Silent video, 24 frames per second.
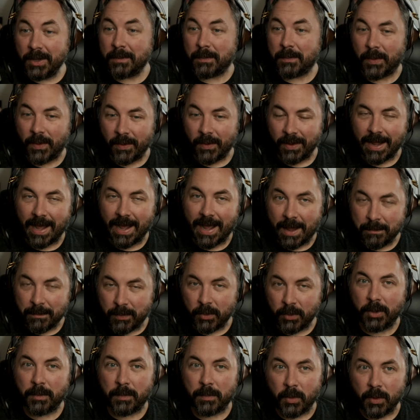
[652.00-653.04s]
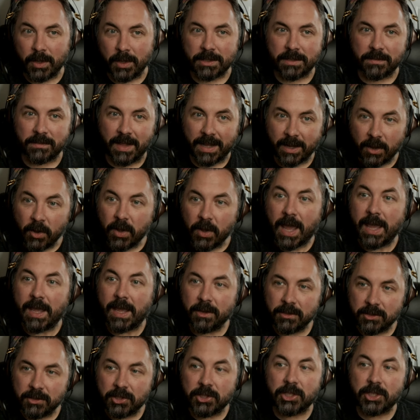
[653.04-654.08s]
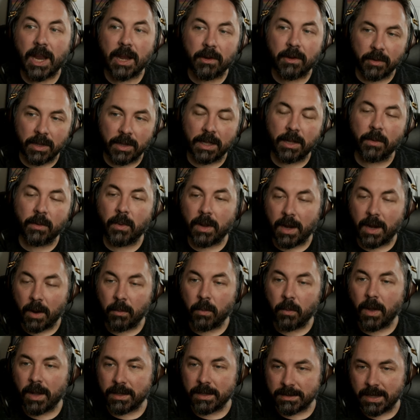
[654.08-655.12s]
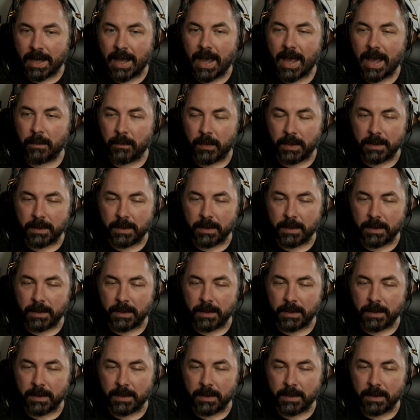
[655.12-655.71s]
points of like, okay, here's generally what I want to happen.